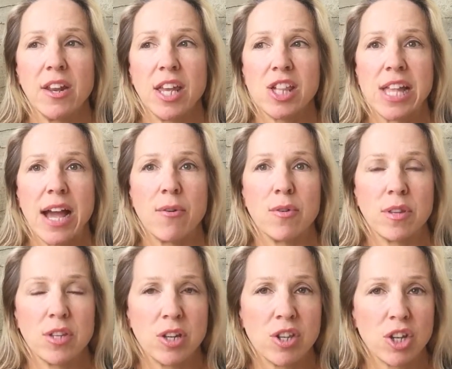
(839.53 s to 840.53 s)
he's now
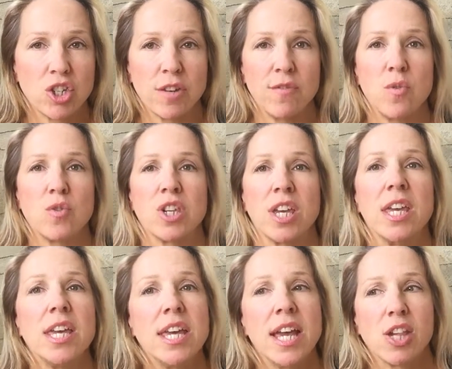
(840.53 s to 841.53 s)
touching 40,
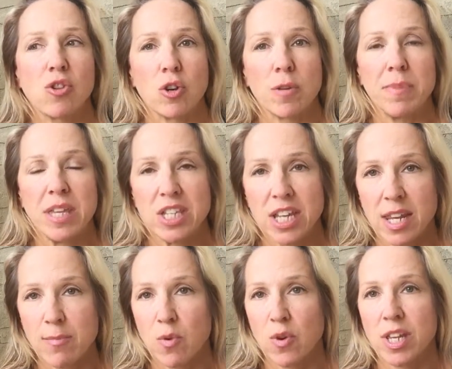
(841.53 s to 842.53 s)
he's not competing
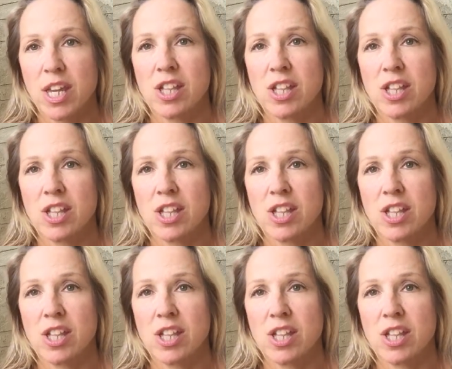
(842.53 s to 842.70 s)
anymore, and